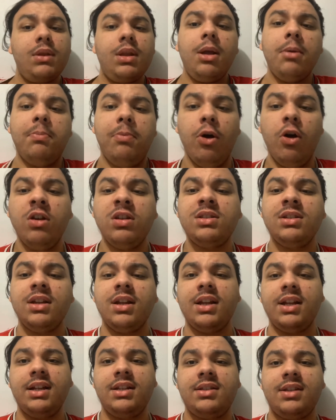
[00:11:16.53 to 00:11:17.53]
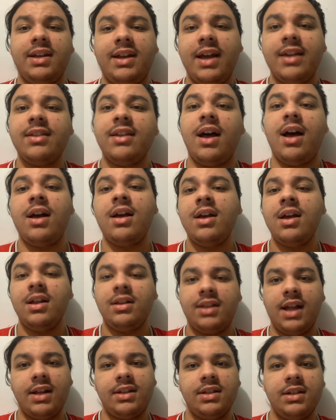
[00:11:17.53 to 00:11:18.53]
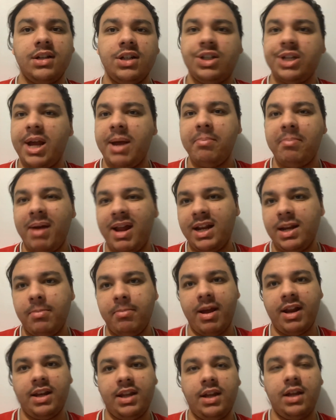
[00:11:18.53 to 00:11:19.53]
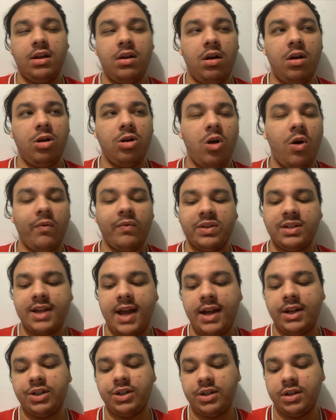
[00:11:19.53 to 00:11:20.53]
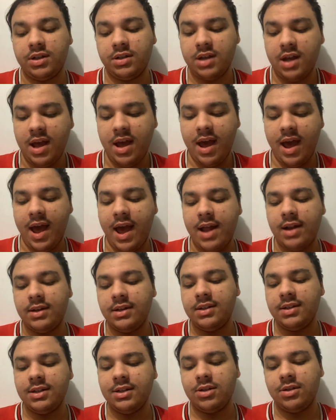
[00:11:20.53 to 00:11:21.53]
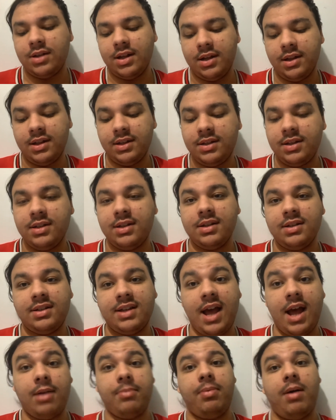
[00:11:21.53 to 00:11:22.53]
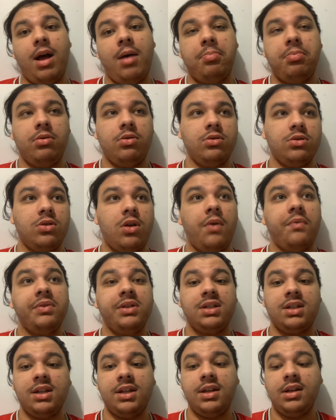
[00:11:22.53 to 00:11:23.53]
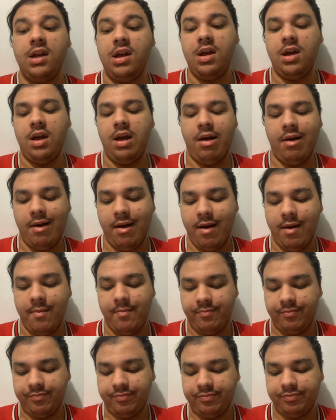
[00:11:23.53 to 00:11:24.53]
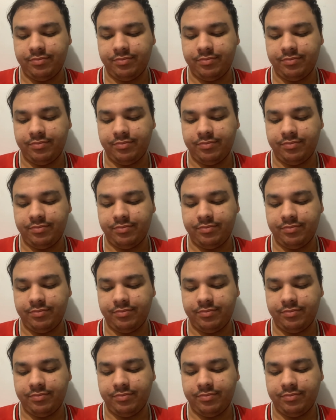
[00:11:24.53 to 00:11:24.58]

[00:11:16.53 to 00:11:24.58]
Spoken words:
personally, together, they didn't share many conversations. And this is the sad part, because obviously, I